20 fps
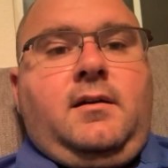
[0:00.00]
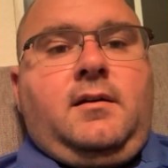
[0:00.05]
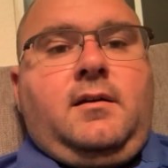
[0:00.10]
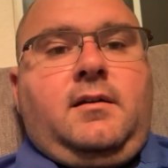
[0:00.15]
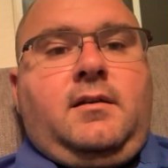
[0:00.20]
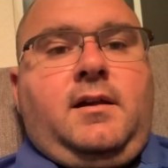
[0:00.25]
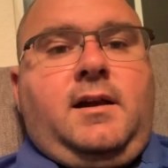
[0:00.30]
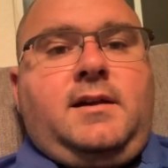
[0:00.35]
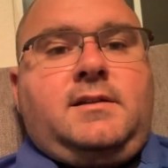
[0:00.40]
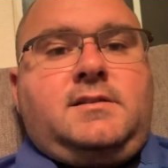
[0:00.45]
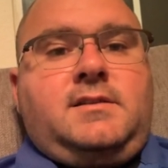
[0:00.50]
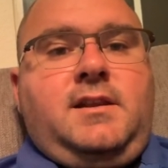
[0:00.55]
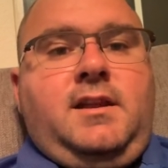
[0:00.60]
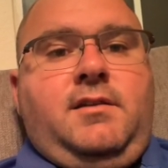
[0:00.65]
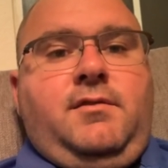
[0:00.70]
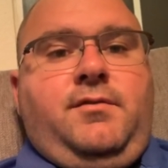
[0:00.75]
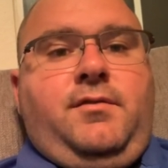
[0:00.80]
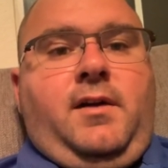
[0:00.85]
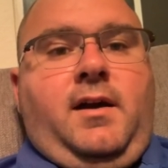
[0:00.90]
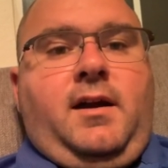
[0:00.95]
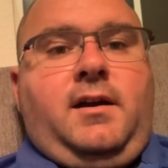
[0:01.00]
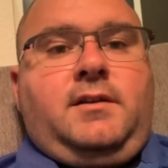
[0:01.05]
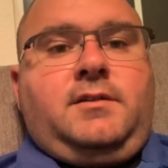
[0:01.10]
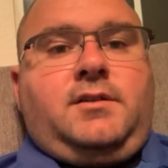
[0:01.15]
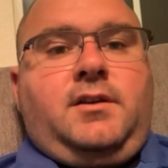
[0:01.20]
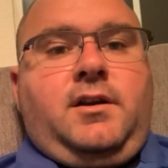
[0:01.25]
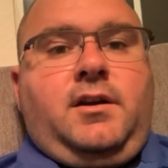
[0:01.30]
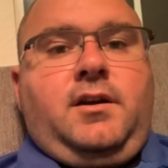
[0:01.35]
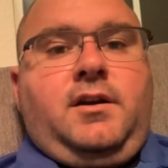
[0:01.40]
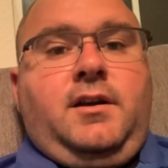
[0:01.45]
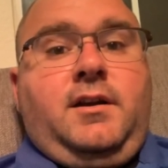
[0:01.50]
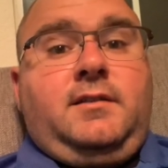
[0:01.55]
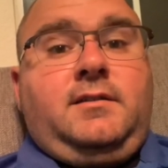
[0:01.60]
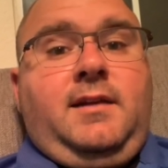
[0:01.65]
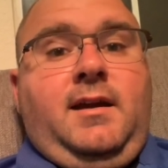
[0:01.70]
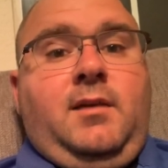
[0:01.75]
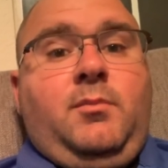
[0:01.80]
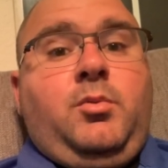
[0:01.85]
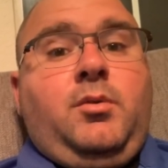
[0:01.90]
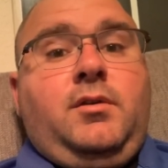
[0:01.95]
Class D fires are a good
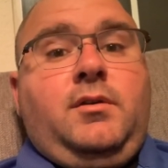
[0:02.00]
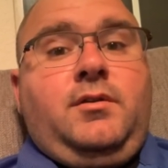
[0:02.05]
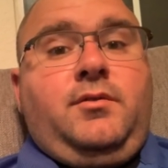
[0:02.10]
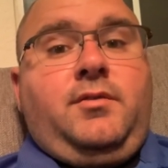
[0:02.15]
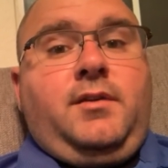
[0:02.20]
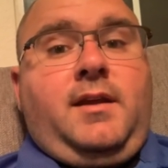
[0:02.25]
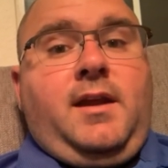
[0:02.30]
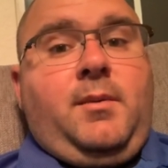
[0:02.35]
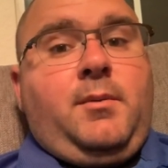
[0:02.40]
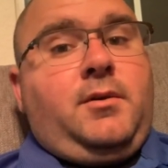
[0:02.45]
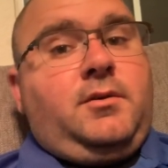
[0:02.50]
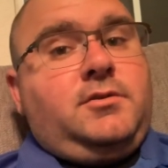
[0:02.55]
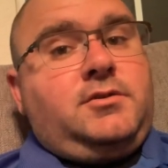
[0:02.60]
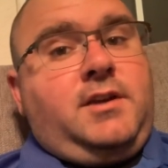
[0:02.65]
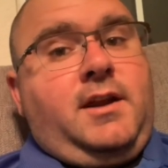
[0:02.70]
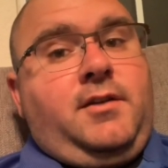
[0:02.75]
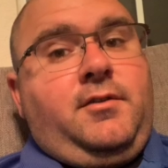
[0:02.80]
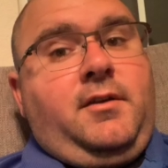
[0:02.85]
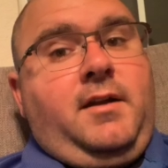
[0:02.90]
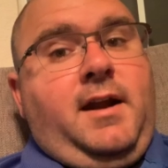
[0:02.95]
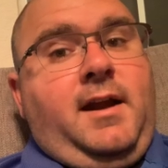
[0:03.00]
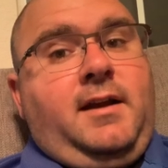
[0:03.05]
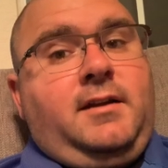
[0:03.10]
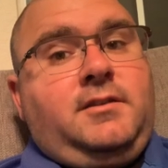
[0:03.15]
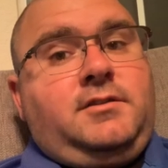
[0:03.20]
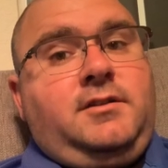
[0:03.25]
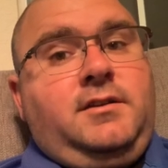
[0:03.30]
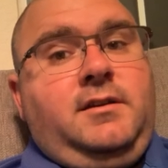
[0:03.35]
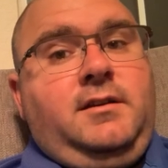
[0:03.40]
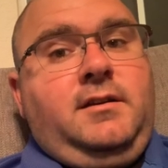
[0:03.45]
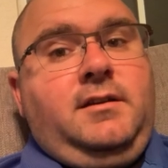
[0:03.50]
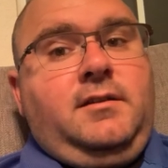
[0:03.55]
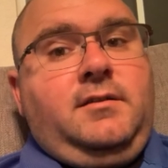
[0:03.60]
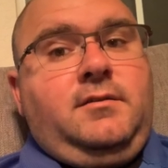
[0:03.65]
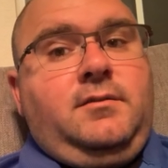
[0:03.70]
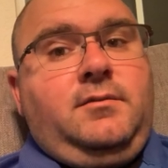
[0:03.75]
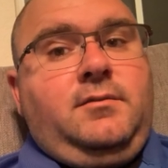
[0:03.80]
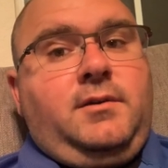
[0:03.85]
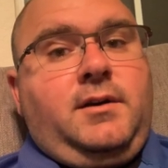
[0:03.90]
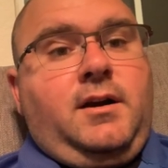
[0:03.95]
example of a chemical chain reaction
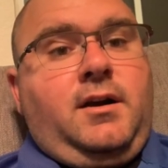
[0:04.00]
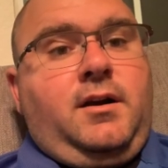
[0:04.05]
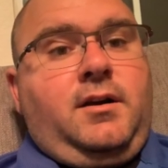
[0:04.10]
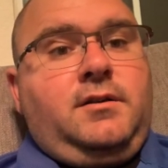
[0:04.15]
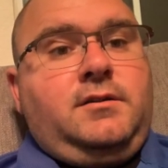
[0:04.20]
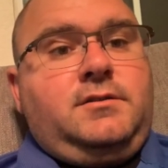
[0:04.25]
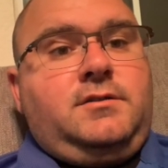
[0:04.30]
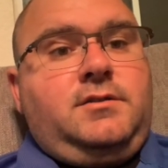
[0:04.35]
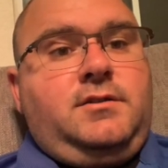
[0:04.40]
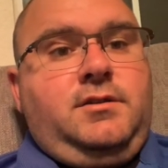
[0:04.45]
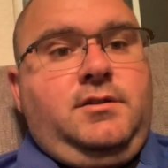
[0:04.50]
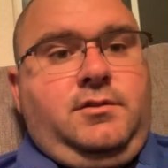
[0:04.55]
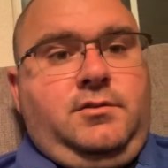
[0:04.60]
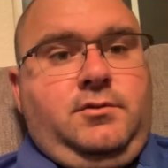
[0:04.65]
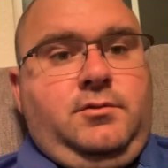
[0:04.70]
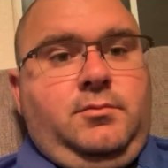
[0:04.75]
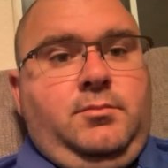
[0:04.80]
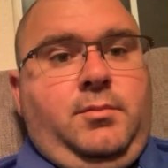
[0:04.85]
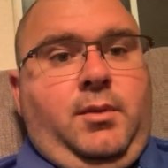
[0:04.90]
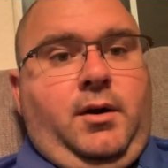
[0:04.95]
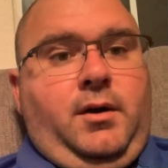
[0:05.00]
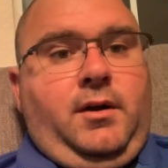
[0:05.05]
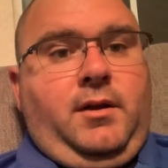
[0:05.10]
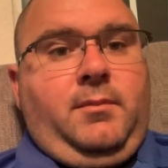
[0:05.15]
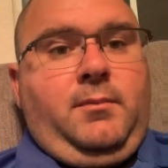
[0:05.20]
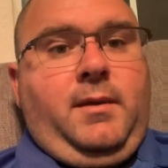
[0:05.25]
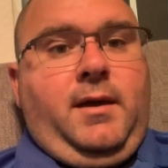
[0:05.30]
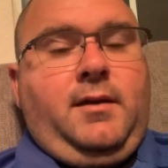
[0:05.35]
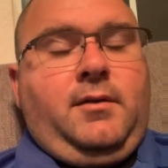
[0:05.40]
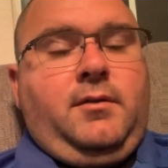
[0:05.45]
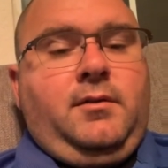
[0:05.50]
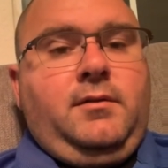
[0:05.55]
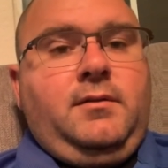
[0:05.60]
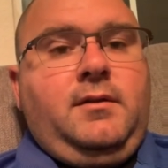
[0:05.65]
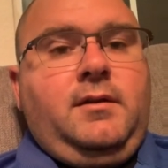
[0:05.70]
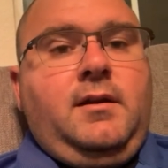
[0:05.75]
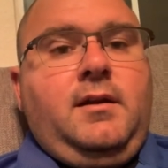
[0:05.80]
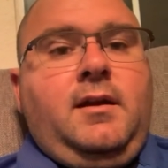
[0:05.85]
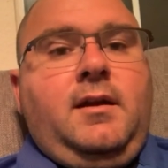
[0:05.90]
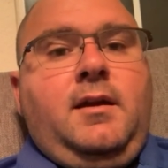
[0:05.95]
in regards to burning metal.
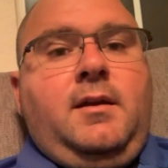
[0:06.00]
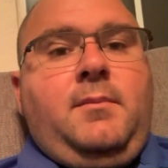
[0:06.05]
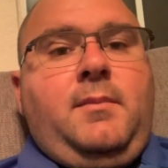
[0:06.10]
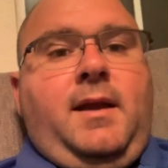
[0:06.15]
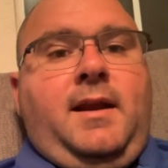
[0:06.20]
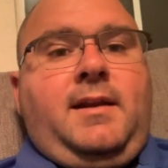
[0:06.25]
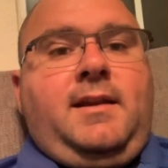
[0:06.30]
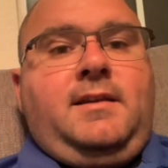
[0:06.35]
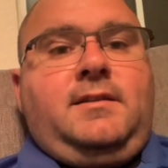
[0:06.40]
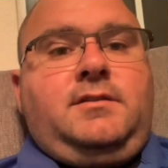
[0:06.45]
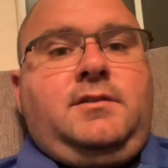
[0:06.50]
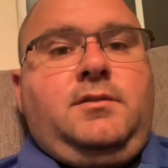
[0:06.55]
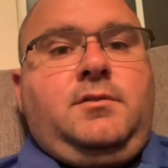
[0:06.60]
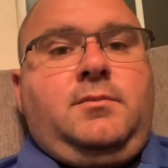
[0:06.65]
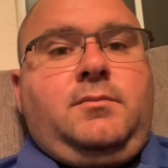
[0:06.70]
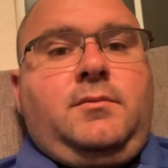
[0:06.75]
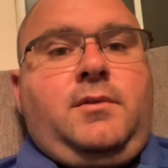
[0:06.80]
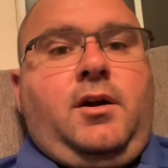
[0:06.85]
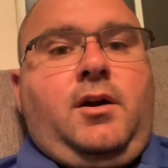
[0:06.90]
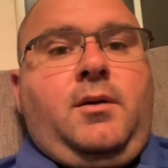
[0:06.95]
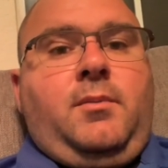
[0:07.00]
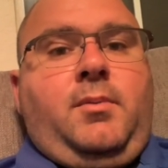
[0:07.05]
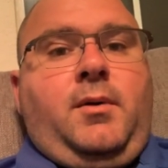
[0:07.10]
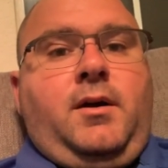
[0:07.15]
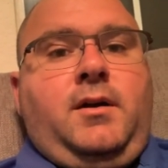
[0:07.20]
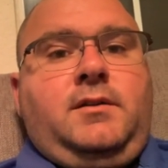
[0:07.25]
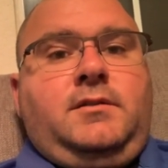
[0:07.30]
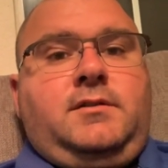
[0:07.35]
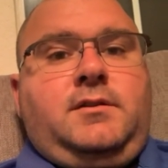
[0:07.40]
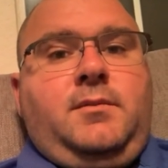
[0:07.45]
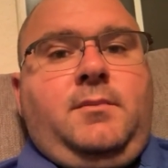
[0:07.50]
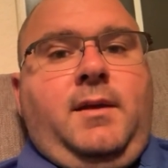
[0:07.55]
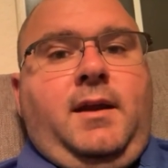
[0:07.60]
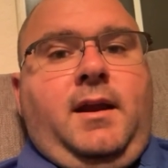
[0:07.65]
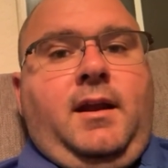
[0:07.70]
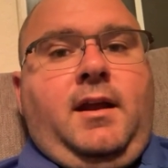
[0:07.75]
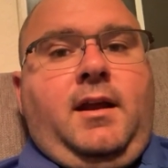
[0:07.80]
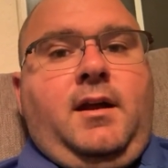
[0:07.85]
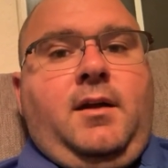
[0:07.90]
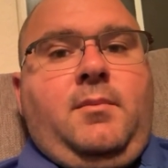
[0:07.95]
Magnesium car parts are
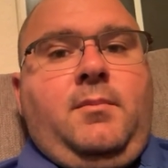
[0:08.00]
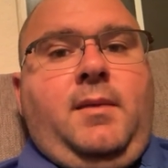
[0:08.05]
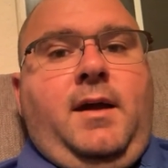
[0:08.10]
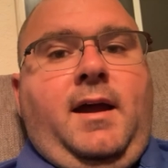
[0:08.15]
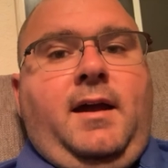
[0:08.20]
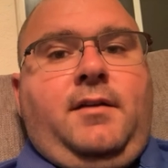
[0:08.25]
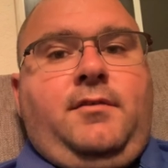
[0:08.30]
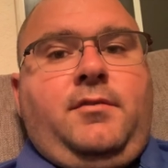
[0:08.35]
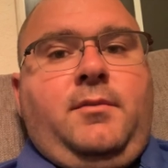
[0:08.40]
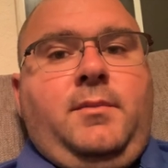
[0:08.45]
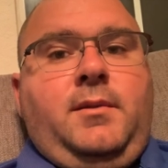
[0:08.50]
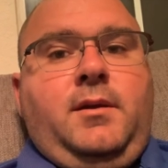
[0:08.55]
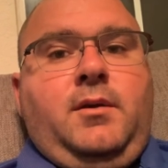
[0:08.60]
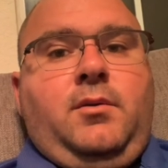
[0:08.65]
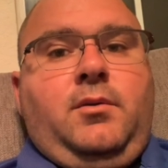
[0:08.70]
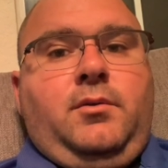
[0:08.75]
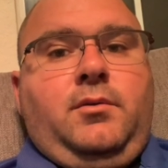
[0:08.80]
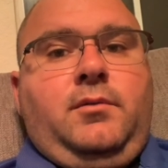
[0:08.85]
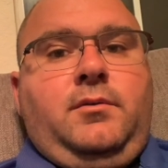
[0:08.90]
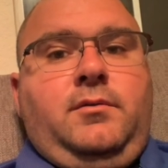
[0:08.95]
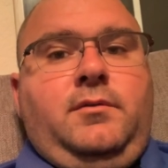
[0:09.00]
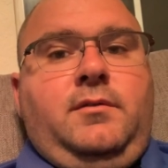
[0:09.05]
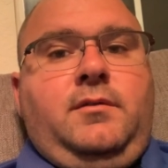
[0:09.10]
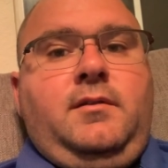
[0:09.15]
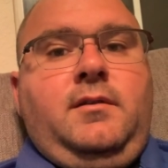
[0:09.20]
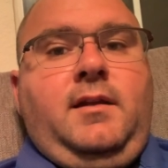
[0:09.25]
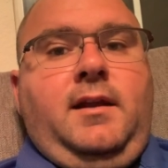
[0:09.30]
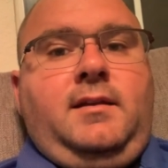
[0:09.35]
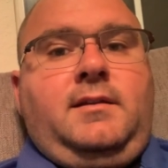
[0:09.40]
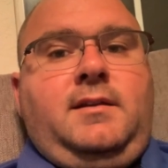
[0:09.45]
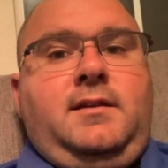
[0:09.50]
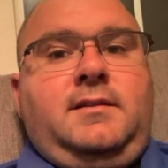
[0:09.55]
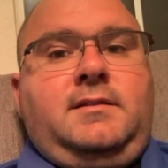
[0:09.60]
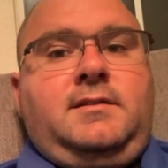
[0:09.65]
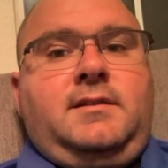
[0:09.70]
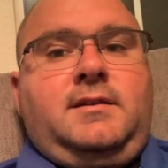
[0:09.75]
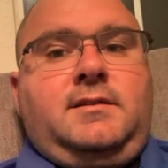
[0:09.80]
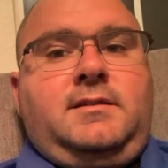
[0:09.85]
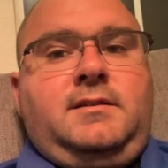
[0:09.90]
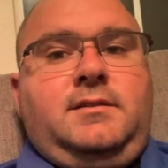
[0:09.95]
making a comeback from the old
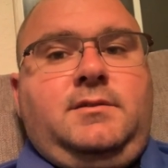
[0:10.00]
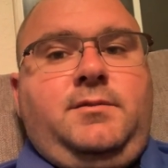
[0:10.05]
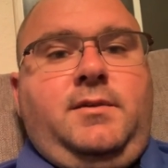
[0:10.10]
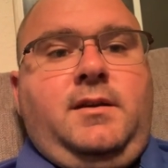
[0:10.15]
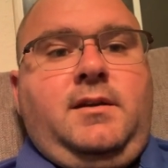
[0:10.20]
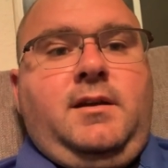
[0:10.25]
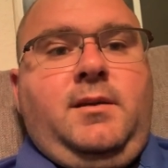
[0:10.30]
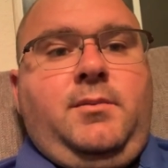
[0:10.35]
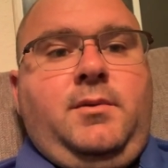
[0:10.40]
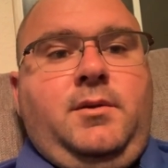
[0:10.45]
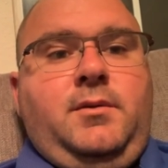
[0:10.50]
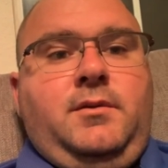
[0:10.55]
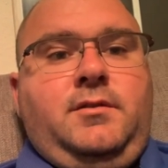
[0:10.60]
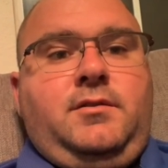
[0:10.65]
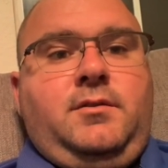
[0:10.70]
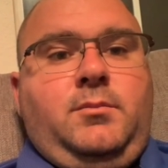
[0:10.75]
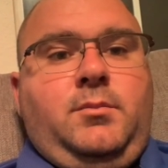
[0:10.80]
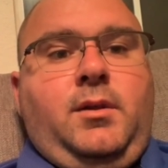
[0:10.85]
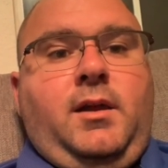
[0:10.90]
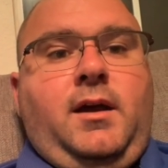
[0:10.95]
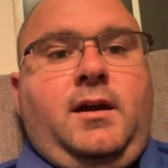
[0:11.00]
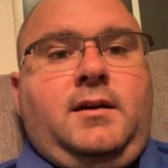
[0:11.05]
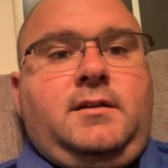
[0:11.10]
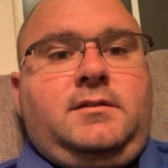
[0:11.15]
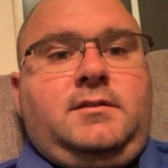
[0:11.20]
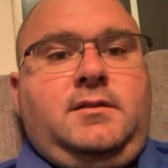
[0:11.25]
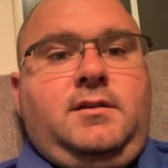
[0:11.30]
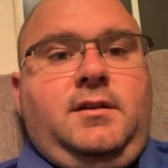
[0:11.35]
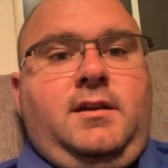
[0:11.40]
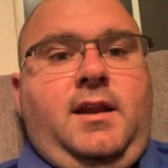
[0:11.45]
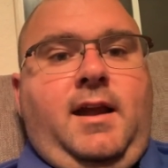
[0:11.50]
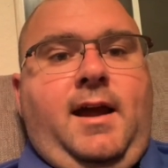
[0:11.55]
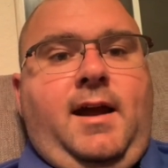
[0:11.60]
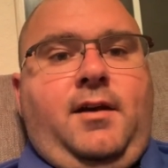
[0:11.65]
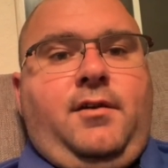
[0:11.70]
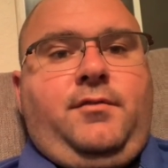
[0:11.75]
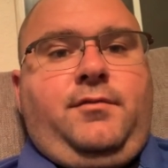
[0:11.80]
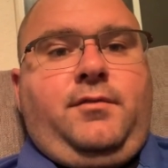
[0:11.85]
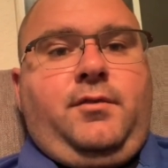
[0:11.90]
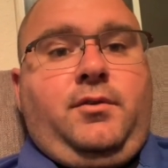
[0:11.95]
1960s VW engine blocks to
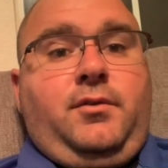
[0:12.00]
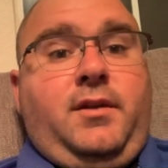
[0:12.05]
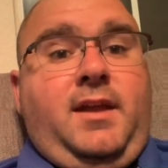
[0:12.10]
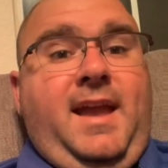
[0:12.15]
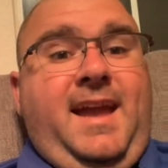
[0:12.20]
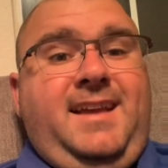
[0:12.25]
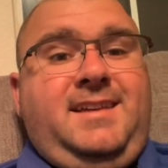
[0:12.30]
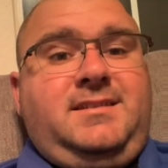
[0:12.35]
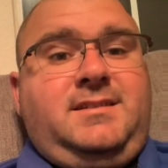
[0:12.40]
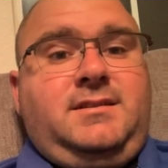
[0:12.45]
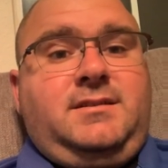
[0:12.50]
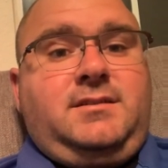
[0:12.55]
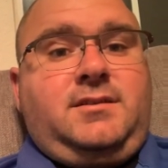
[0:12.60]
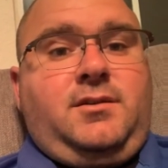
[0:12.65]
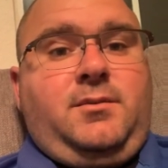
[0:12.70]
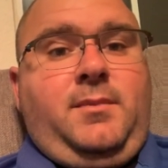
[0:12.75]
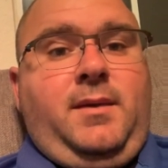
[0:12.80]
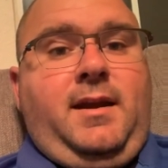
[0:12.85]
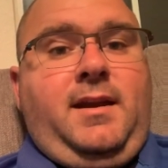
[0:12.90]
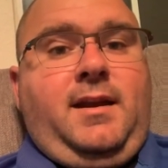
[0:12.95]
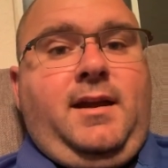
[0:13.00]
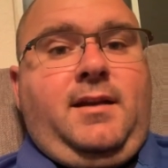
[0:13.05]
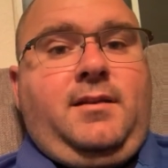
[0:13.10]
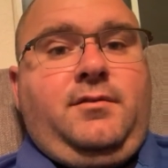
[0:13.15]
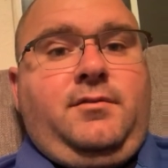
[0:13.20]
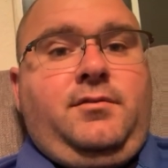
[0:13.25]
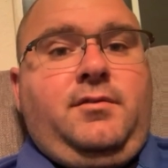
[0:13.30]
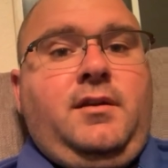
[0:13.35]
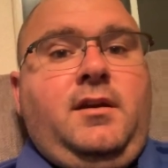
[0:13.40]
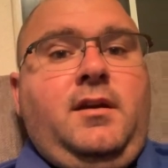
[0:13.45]
now full cases are made out of